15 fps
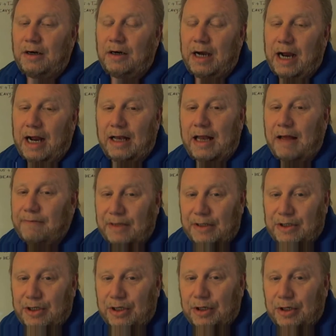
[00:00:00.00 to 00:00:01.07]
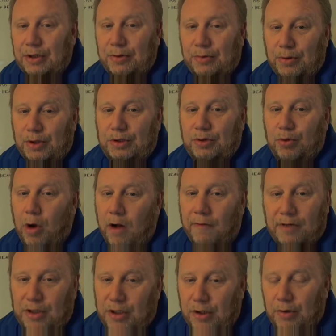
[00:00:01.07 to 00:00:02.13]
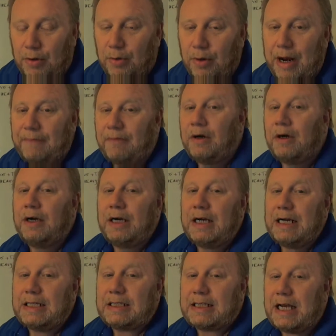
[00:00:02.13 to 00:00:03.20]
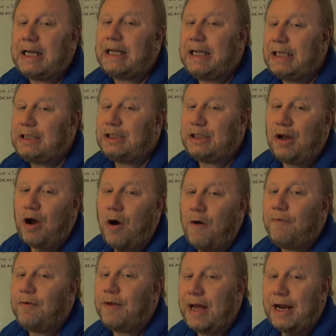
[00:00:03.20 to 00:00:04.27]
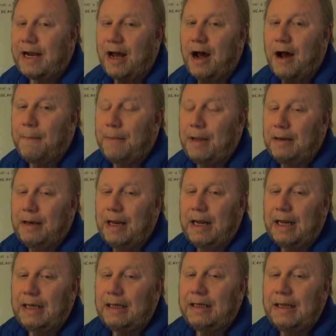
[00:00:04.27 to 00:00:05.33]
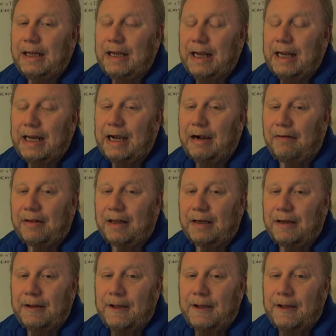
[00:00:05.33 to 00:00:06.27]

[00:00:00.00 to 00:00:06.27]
11 to 2 or 12 to 2 or whatever, is going to get you over that hump and everything.